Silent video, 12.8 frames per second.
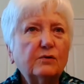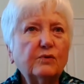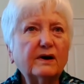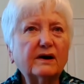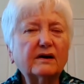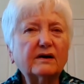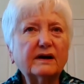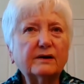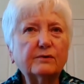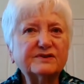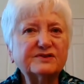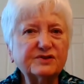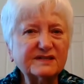where it
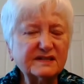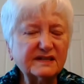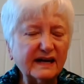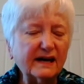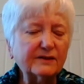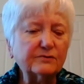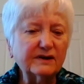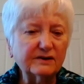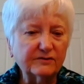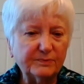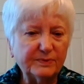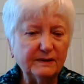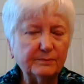was just gathering
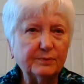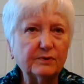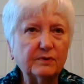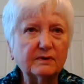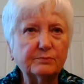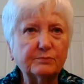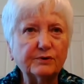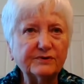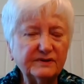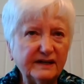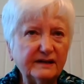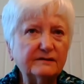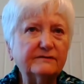of people, both
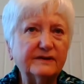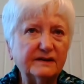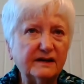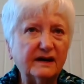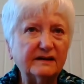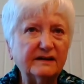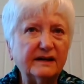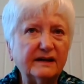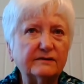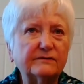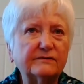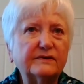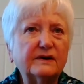native and
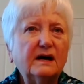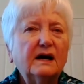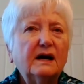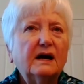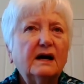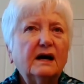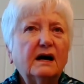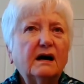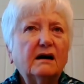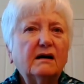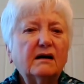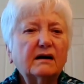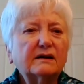non-native,
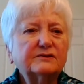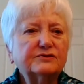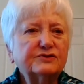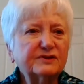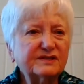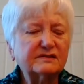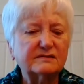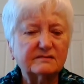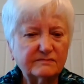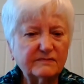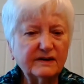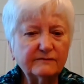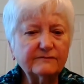to just
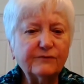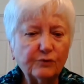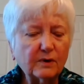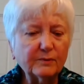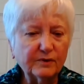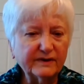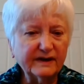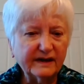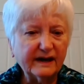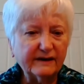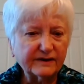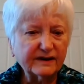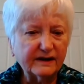informally
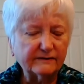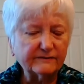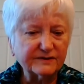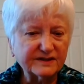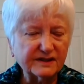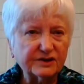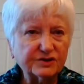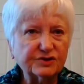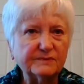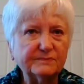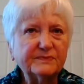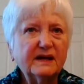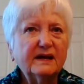have a
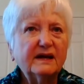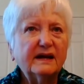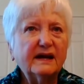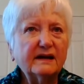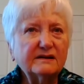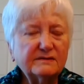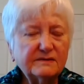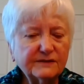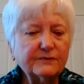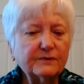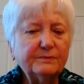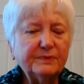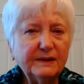conversation. And
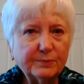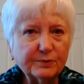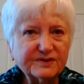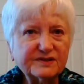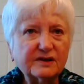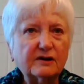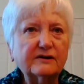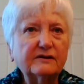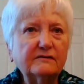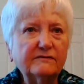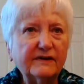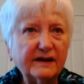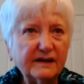different people started
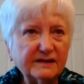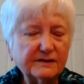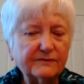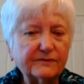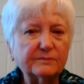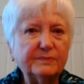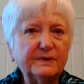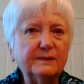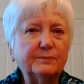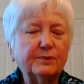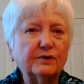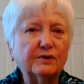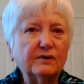inviting different
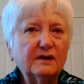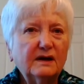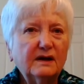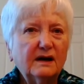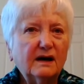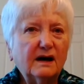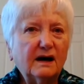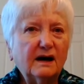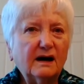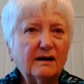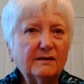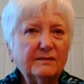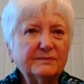people,
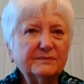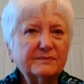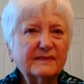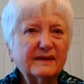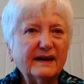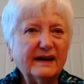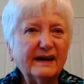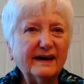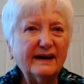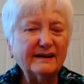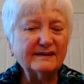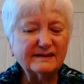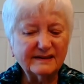and
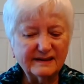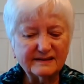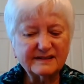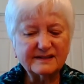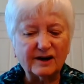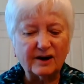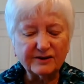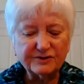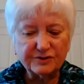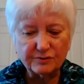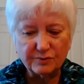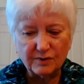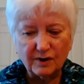it started
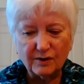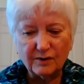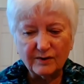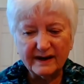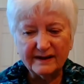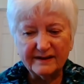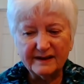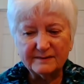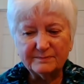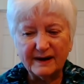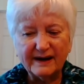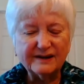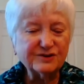to grow. And then
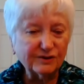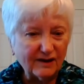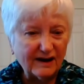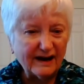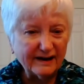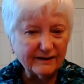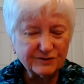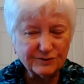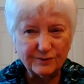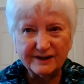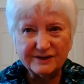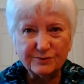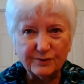by July of
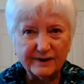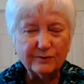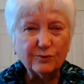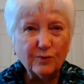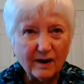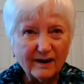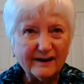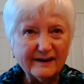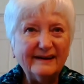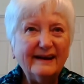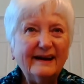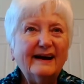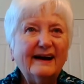2021,